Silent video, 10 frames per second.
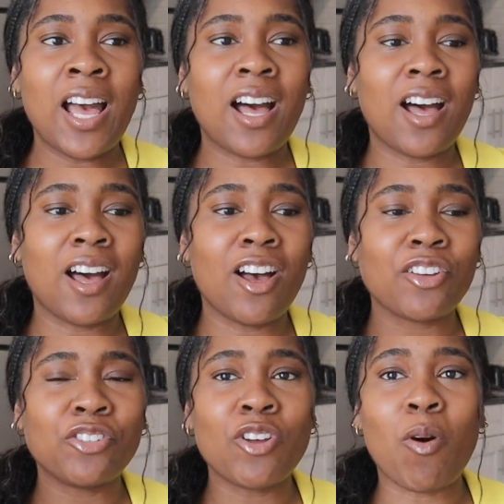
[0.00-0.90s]

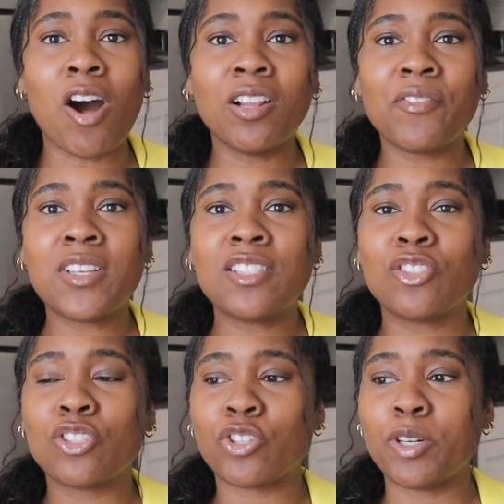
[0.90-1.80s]
You know, all of his
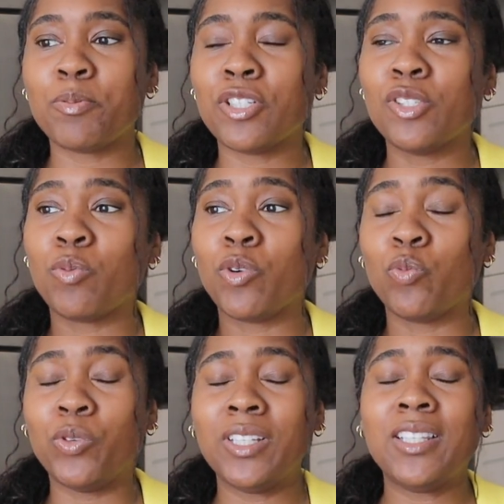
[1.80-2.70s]
descriptions were
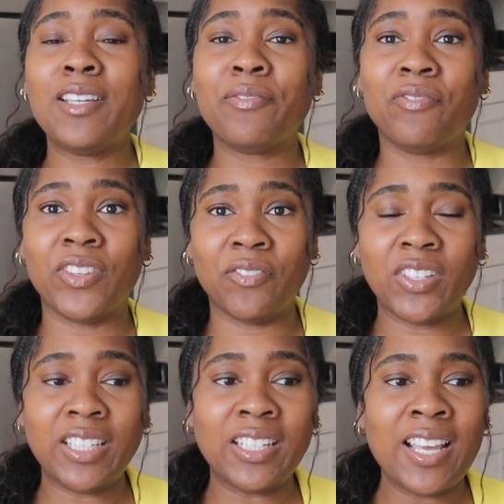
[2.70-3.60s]
really
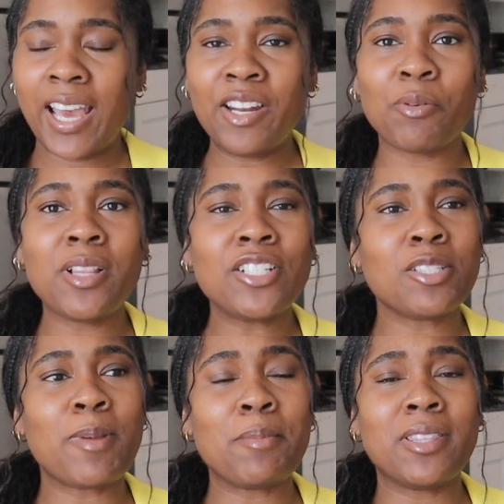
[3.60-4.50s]
vivid, and it really
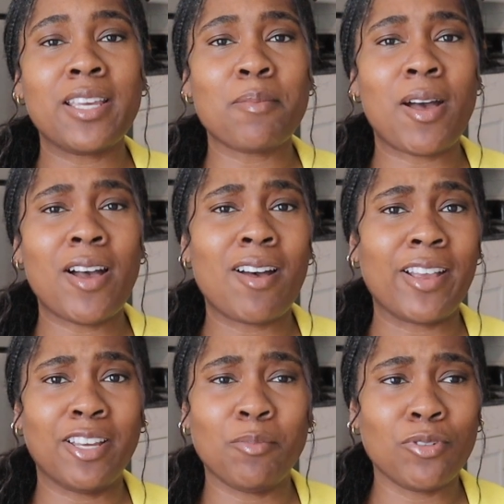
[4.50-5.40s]
just made me think about how
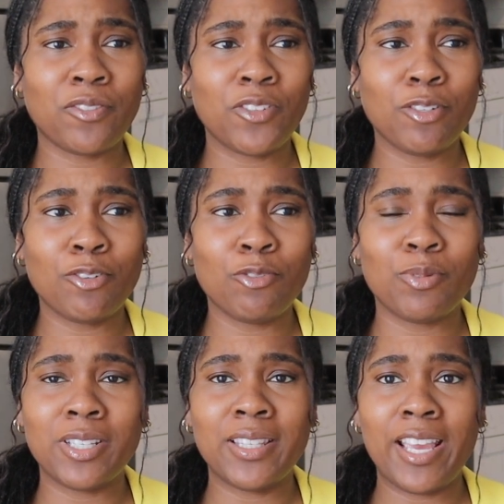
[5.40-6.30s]
animals feel
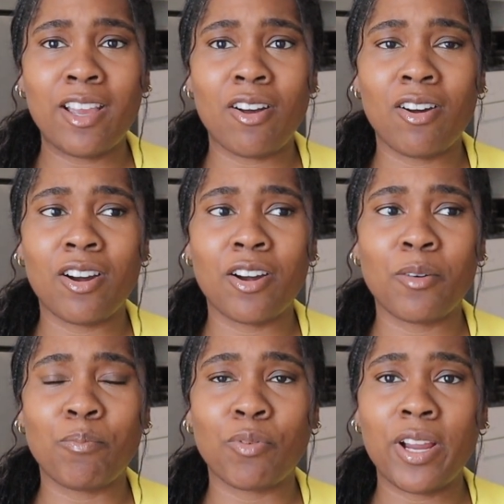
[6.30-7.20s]
when they
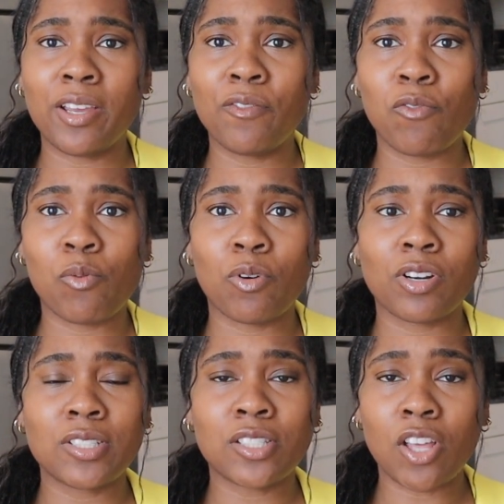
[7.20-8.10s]
are bred
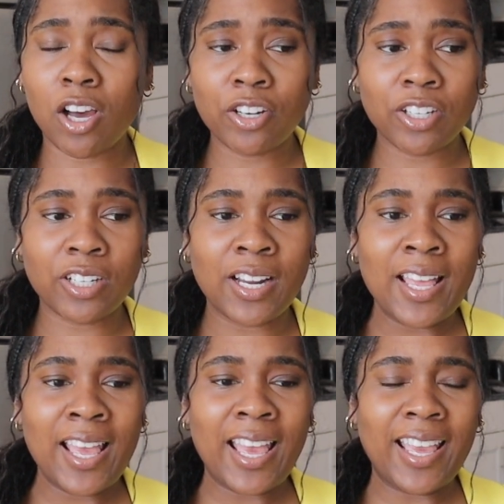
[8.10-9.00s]
for slaughter.
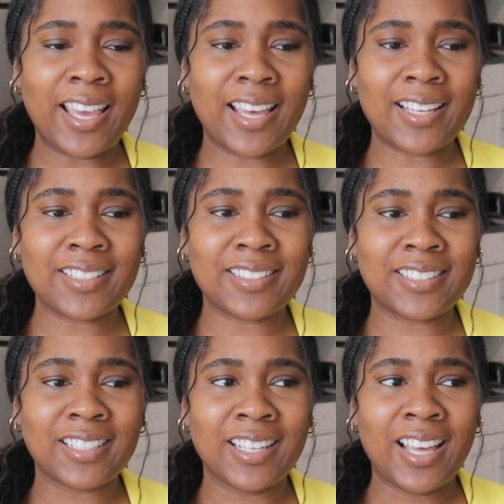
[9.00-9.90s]
And
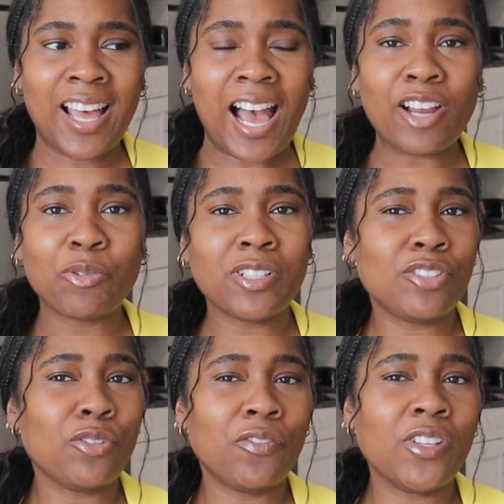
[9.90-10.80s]
I really
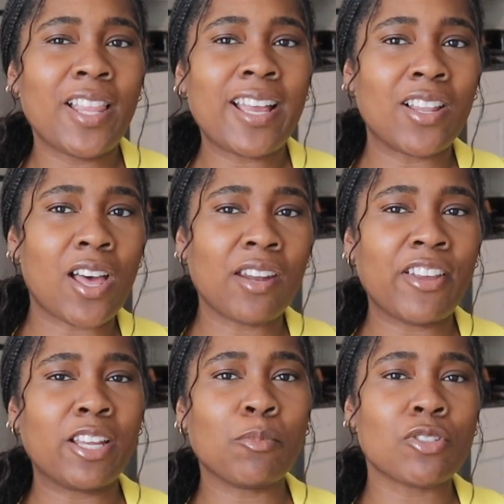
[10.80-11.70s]
do feel like a lot of
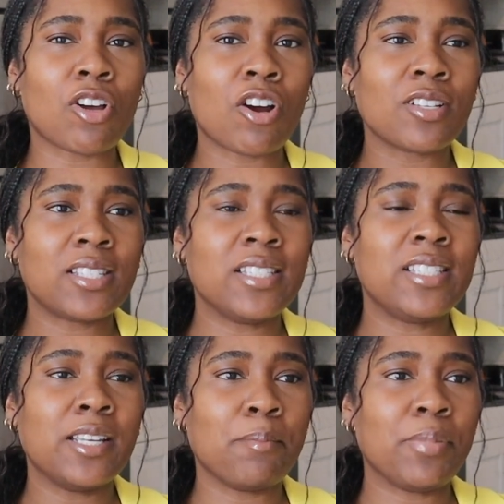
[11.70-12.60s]
animals are
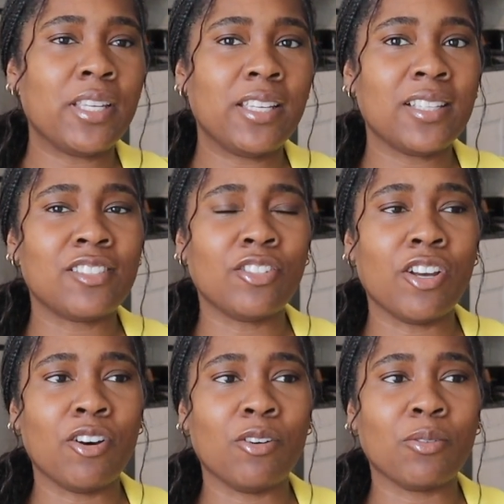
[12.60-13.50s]
sentient beings, you
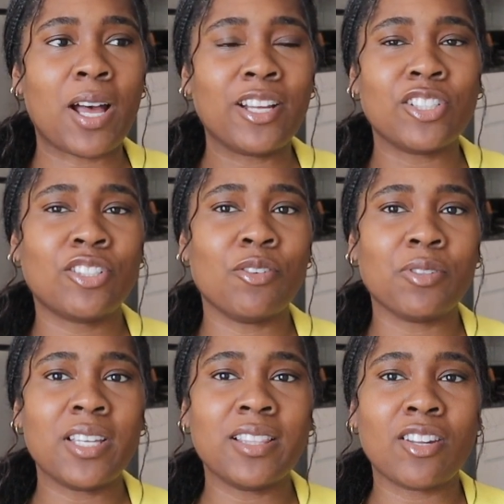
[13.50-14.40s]
know. I just
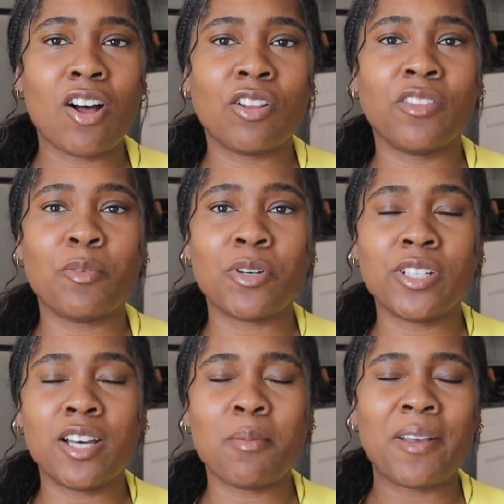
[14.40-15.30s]
don't think that all of them are
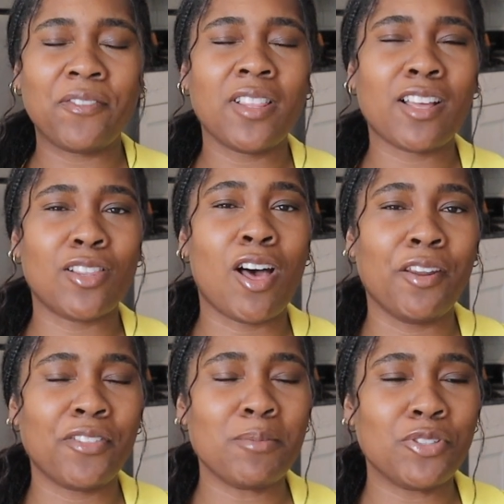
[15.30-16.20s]
dumb. I feel like a
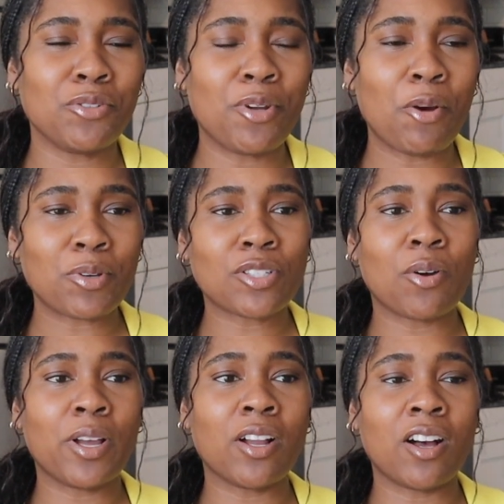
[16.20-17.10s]
lot of them do know what's
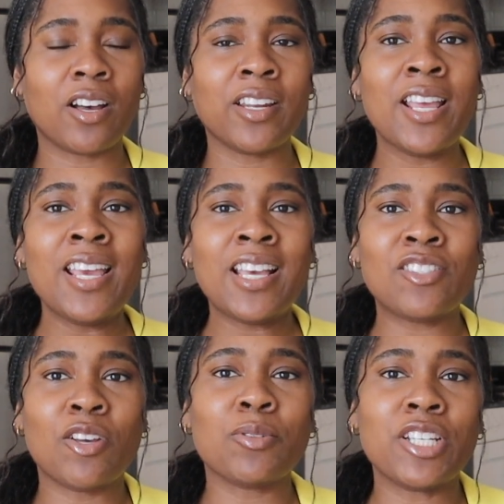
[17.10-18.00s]
going on.
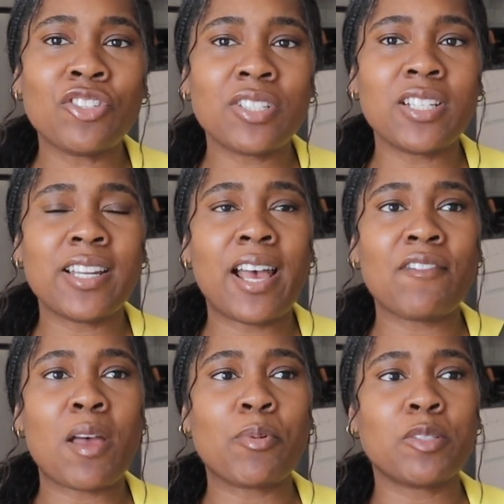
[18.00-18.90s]
And so it's interesting to
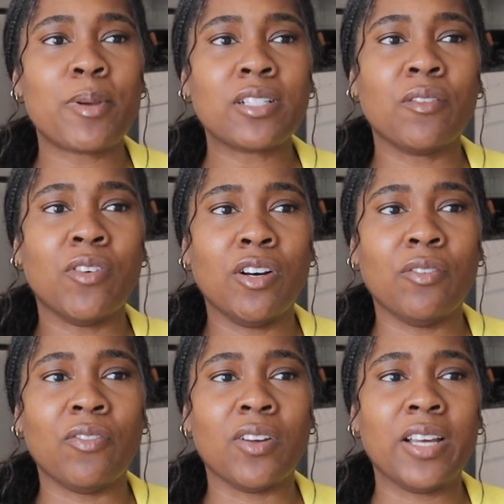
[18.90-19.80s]
have that perspective
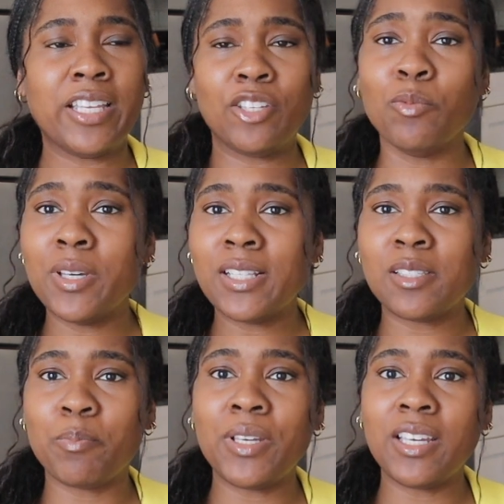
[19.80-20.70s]
of
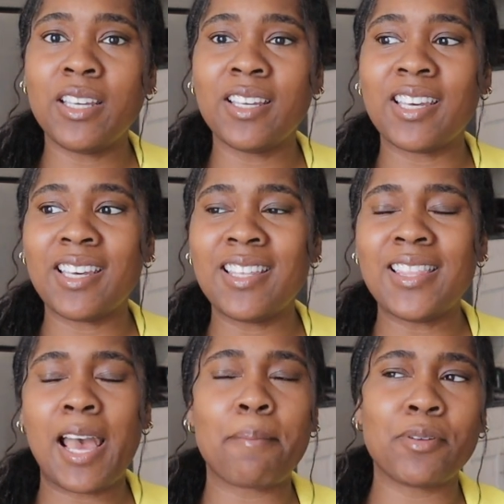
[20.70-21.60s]
humans being in
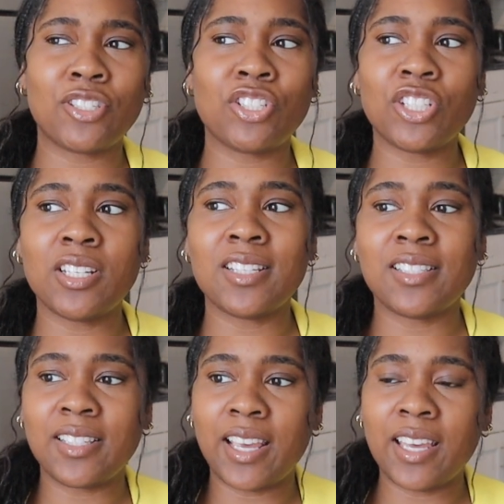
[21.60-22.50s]
that position
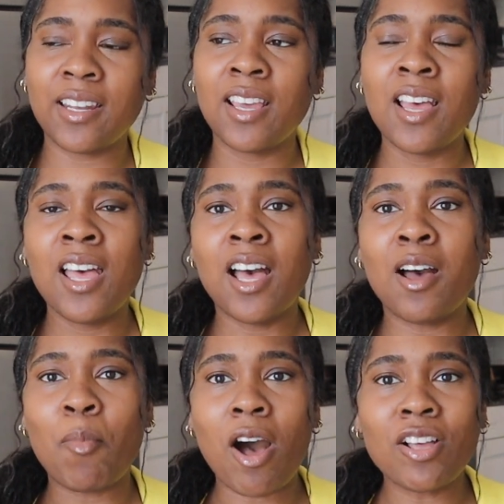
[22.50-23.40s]
instead.
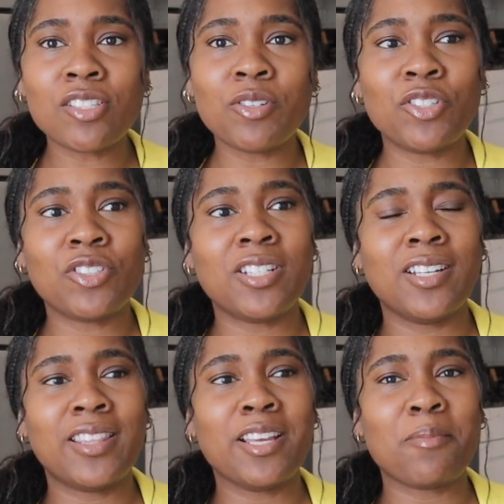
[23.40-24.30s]
Also interesting
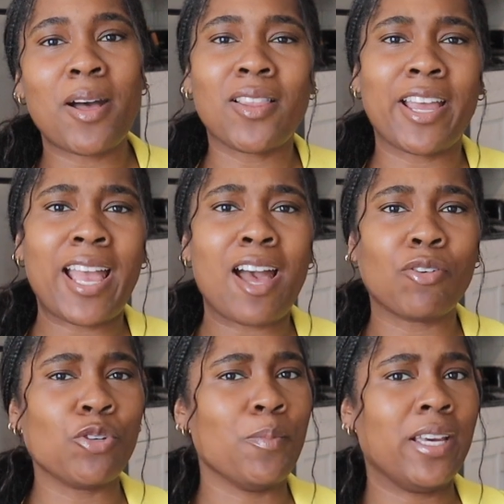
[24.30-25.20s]
to think about like how
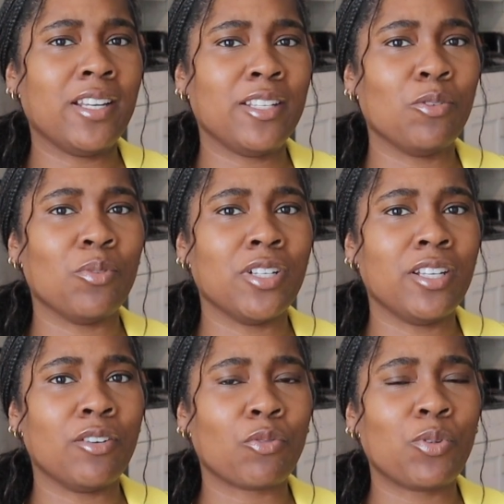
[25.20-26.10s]
humanity
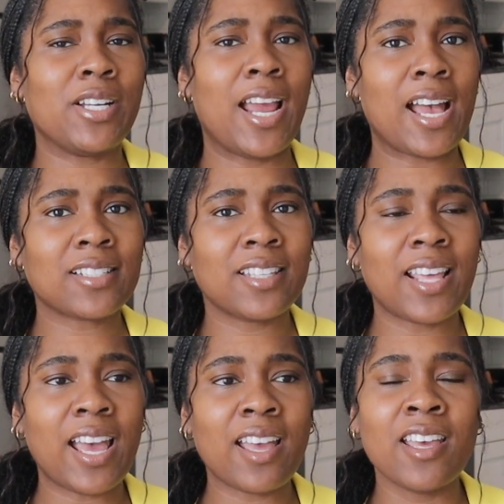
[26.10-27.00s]
would react to
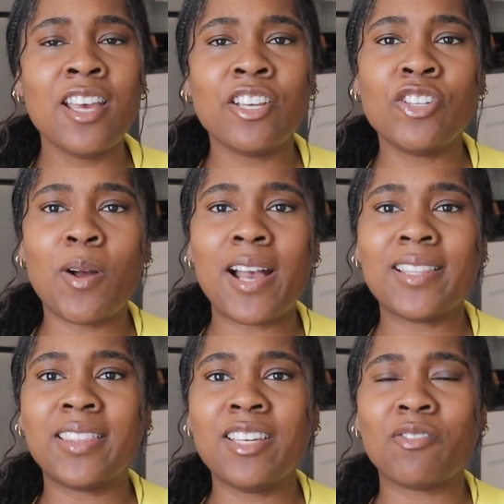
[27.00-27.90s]
that. You know, I
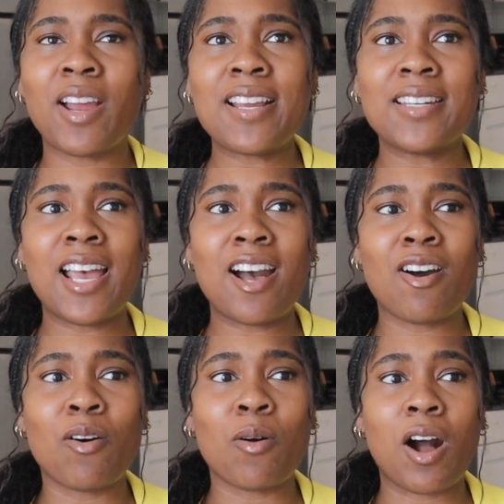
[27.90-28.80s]
think right
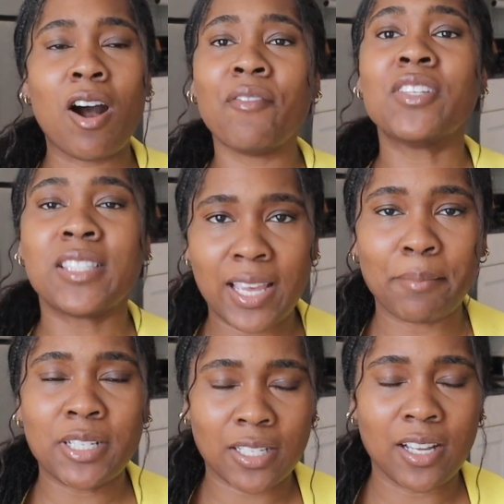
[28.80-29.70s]
now, obviously
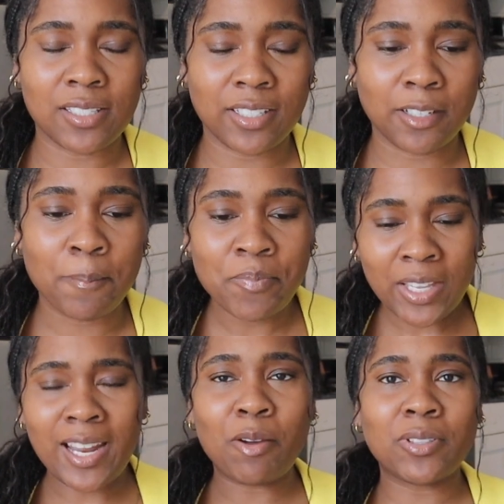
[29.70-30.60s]
I'm disgusted,
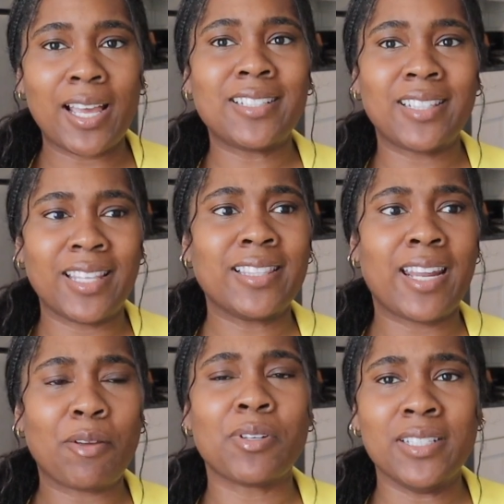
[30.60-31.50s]
and I would like to think that
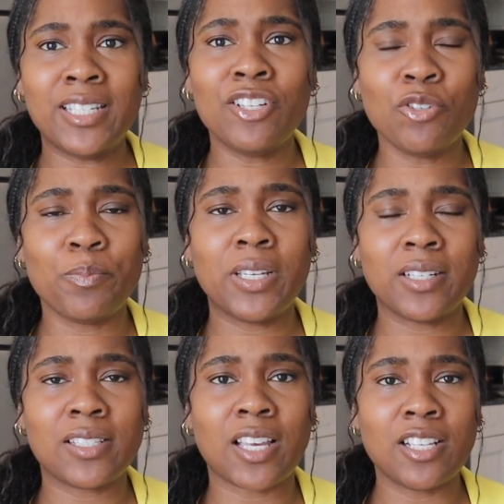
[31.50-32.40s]
I would continue being
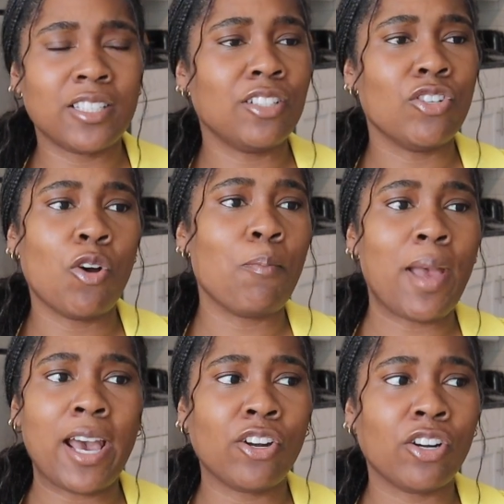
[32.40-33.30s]
disgusted no
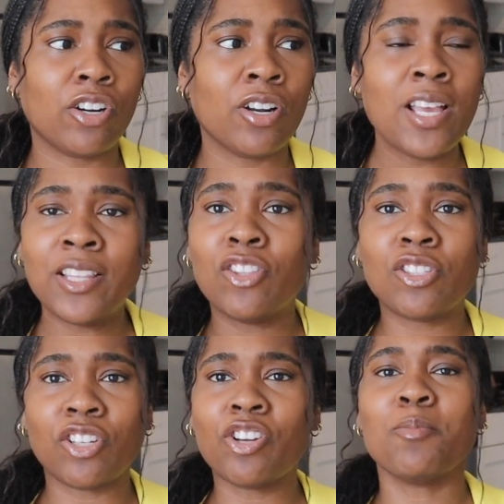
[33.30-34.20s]
matter the
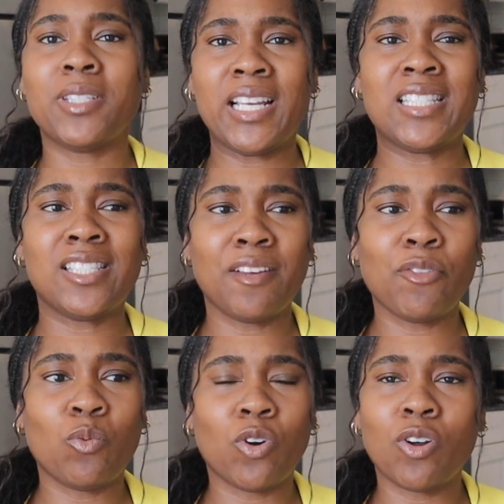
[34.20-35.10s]
circumstances of
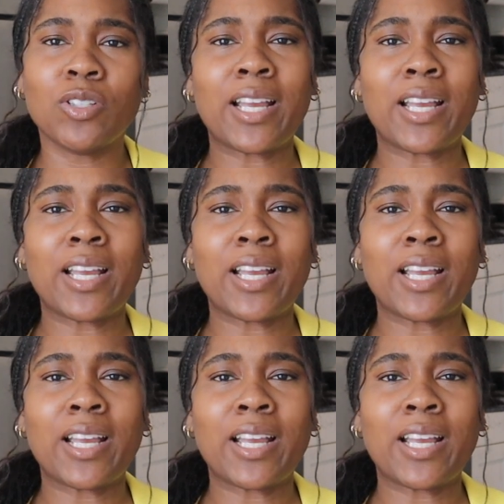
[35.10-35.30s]
the world.